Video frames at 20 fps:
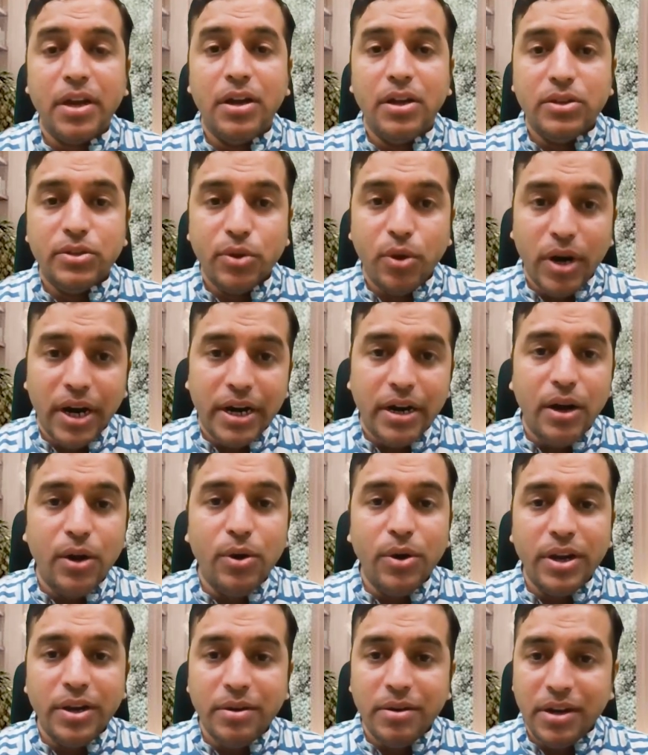So Ludlow
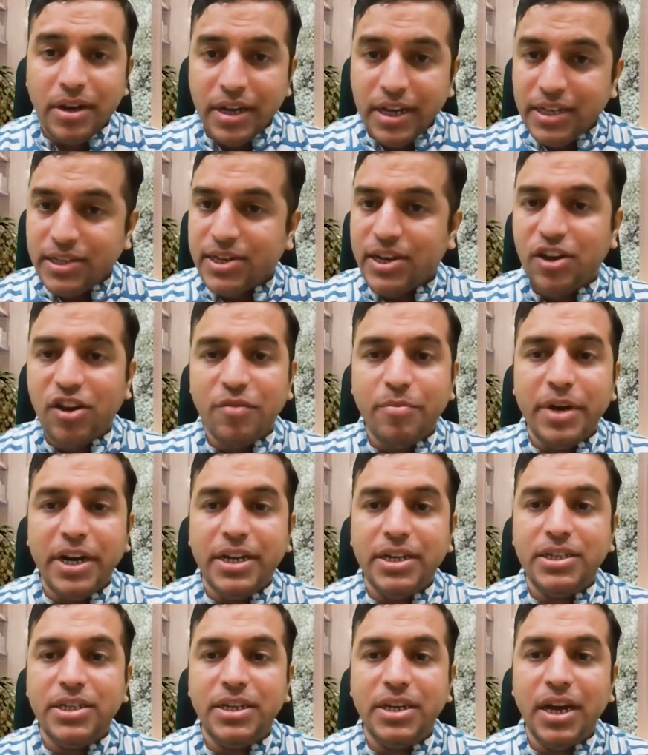in History of
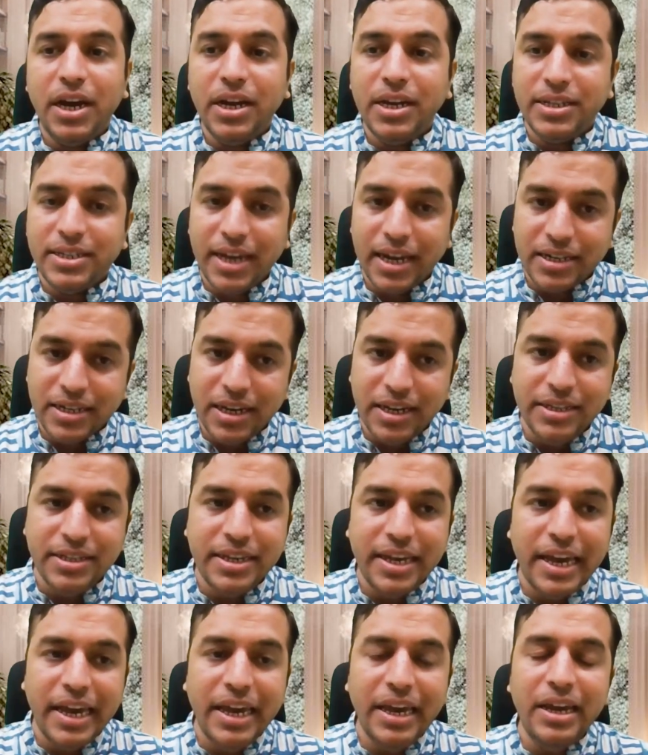British India, he's actually
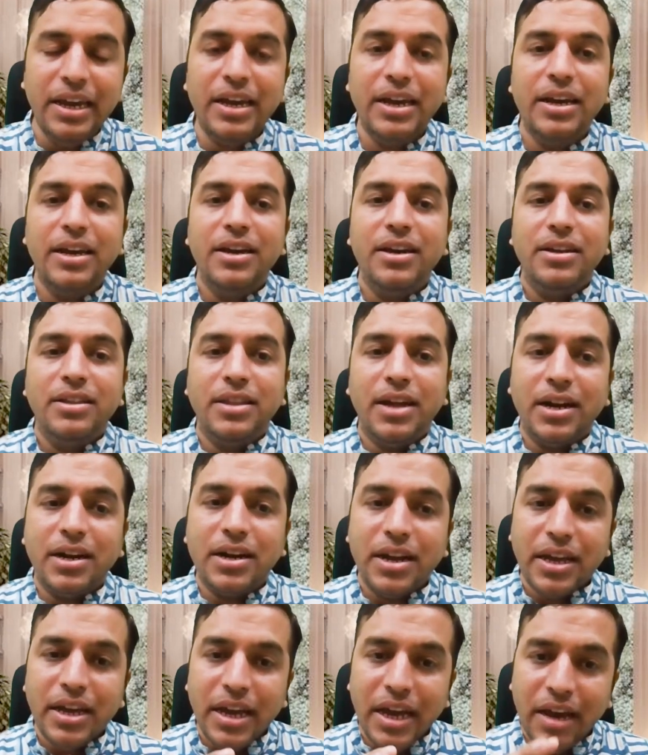saying
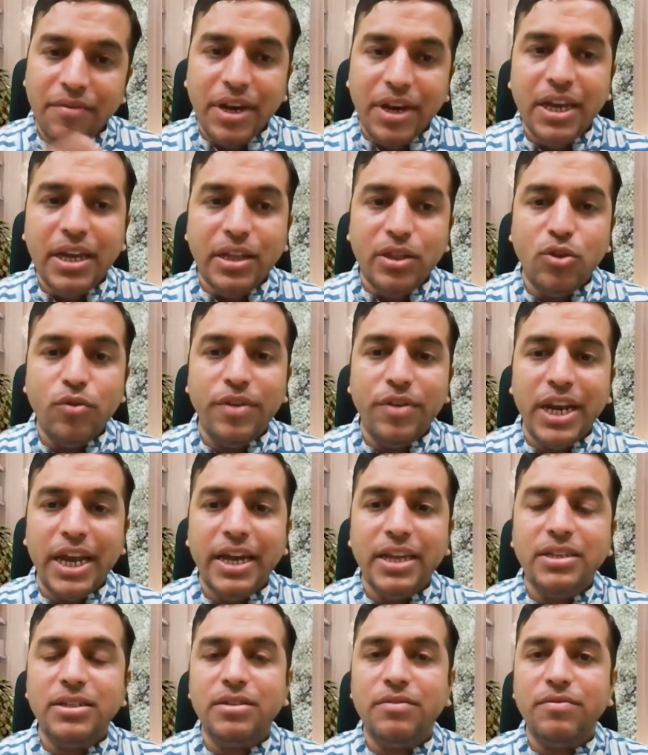that every Hindu
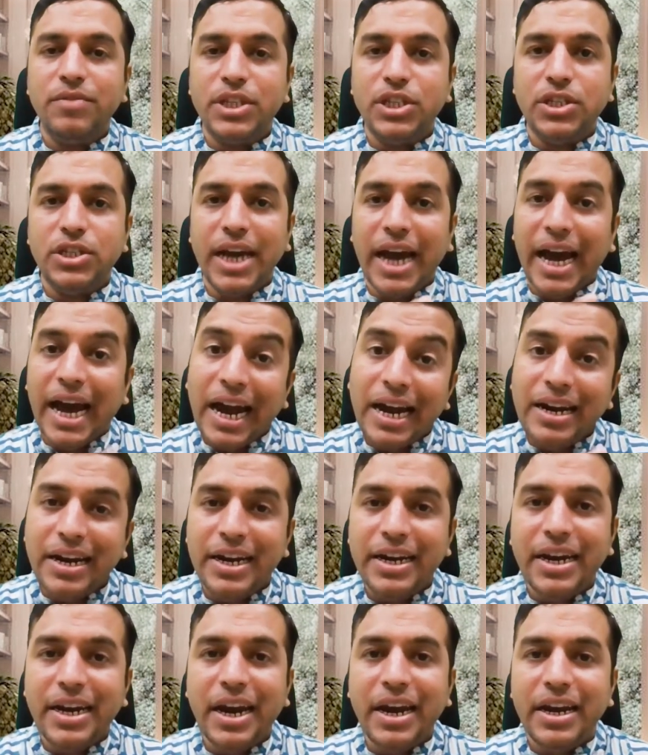village which had
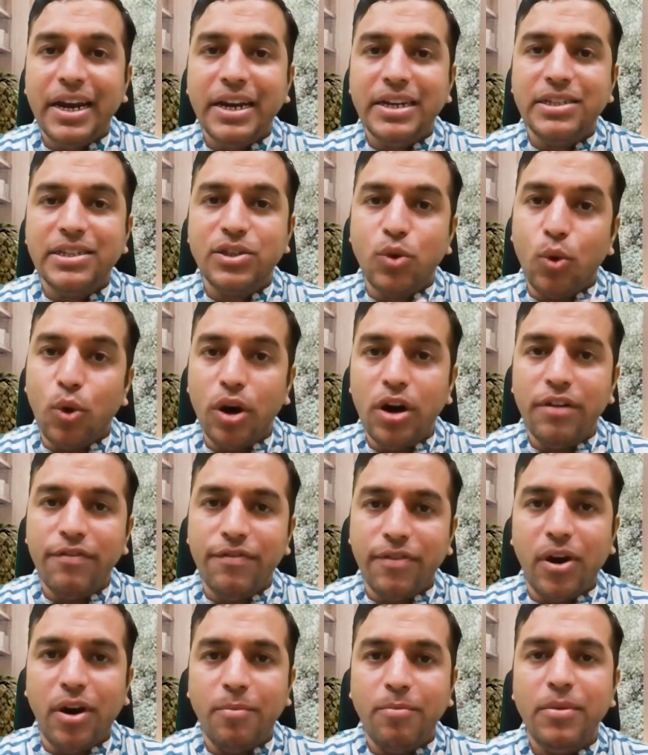retained its old
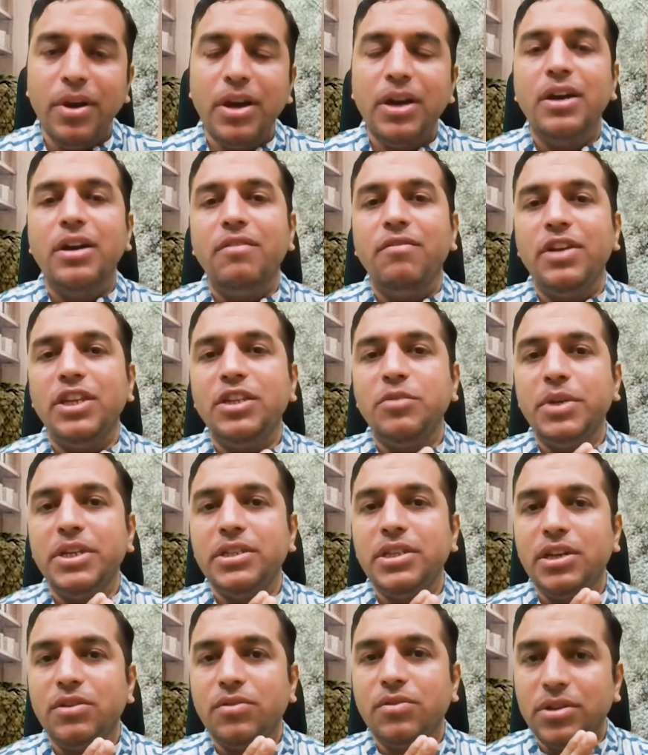form, which
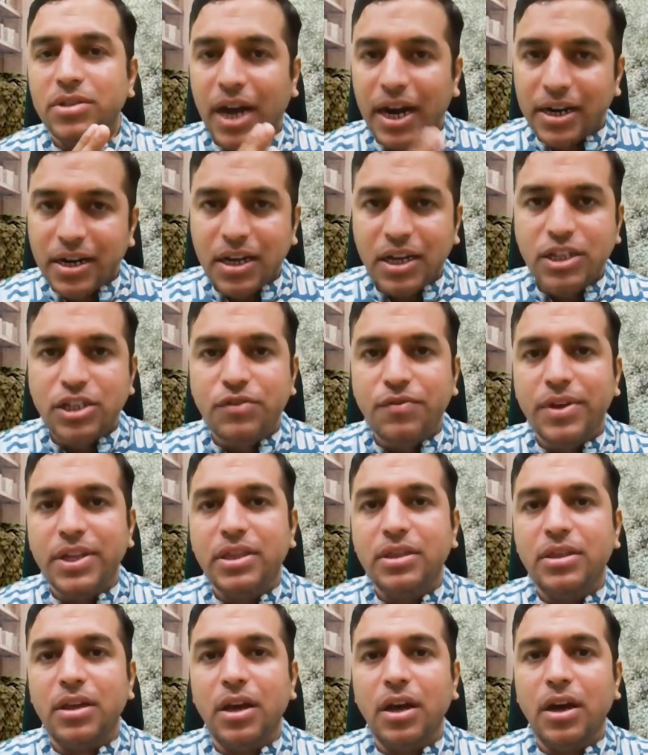means it was untouched
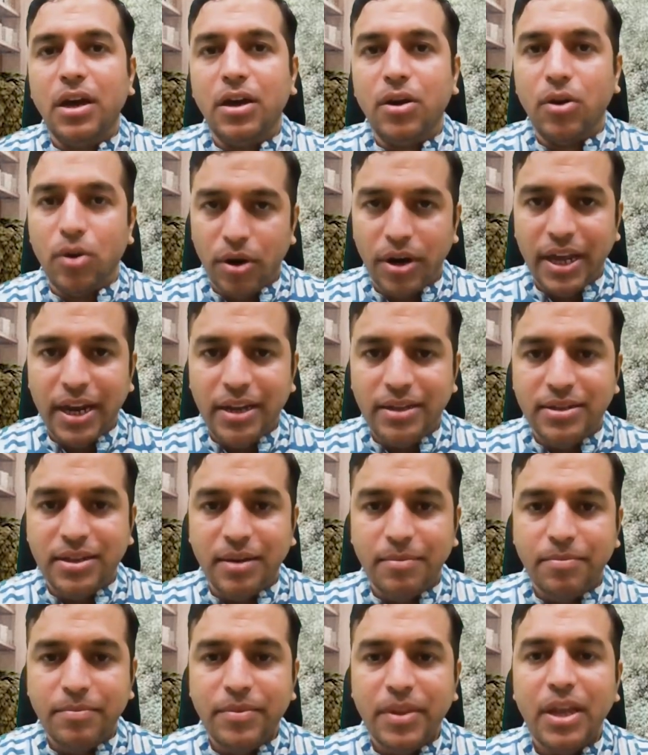with
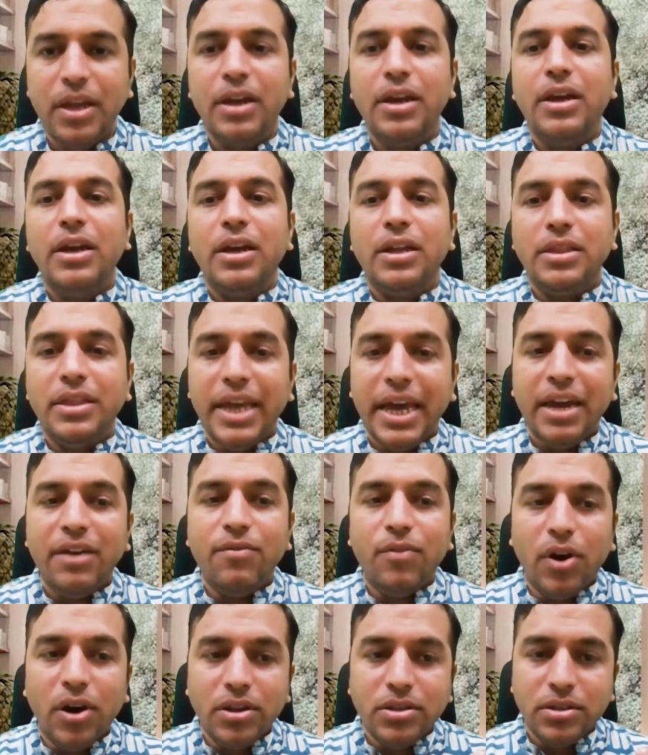colonialism, there
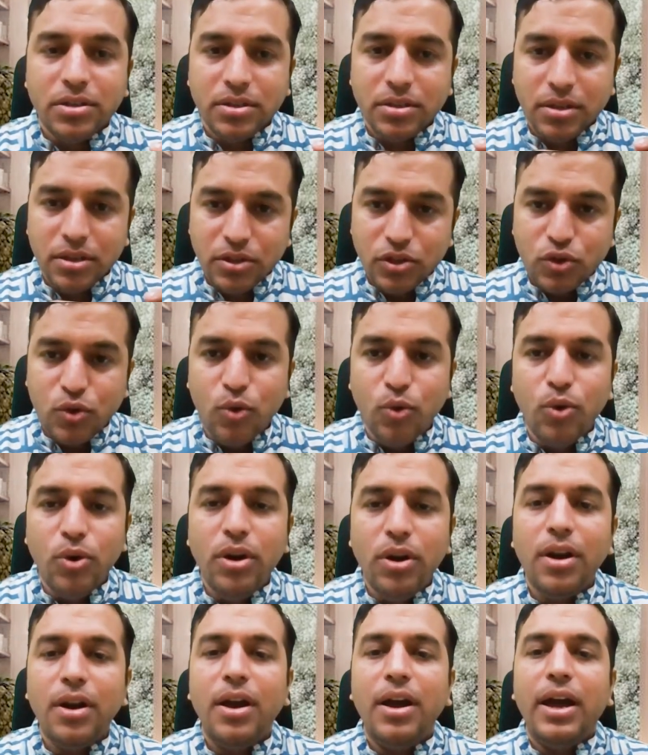was
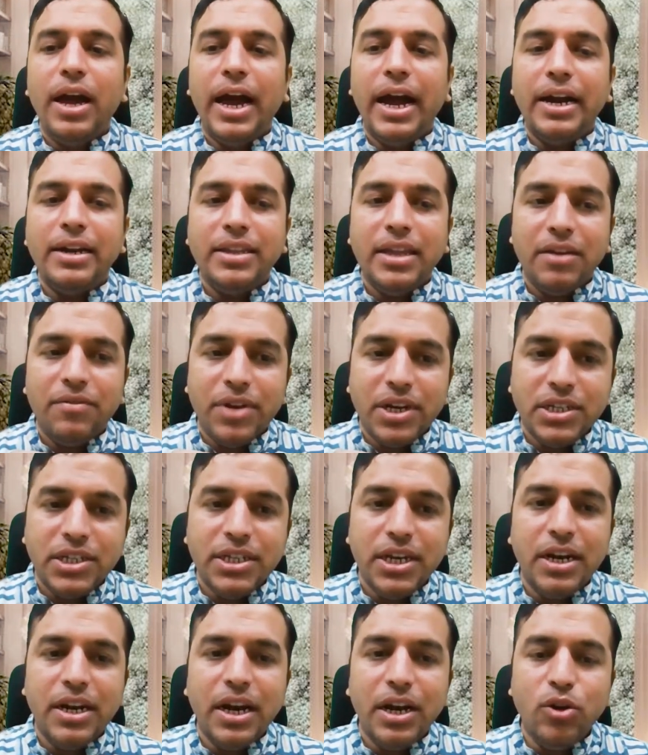school and there were
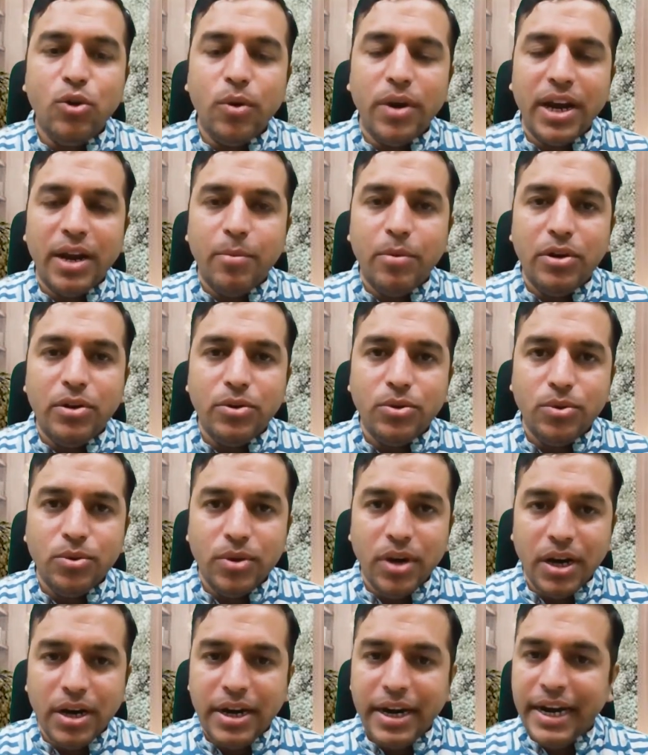children who were able to
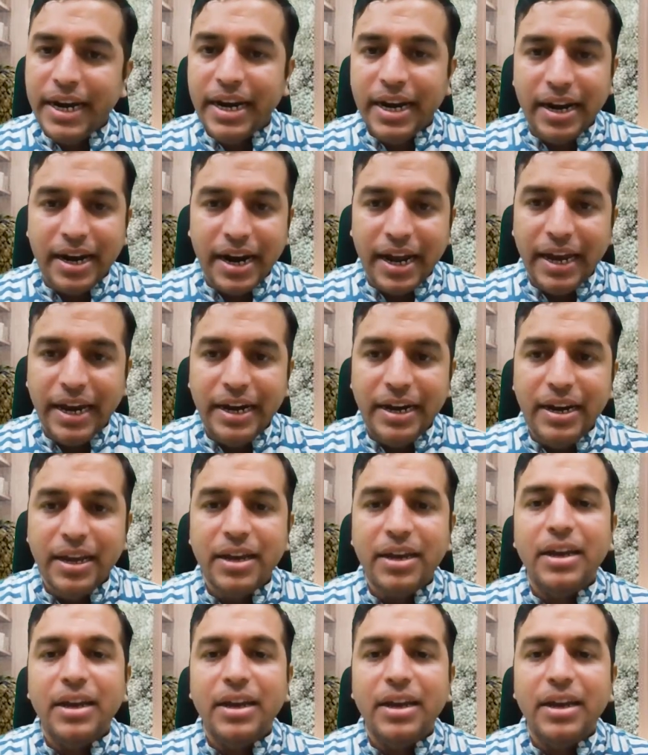read and write.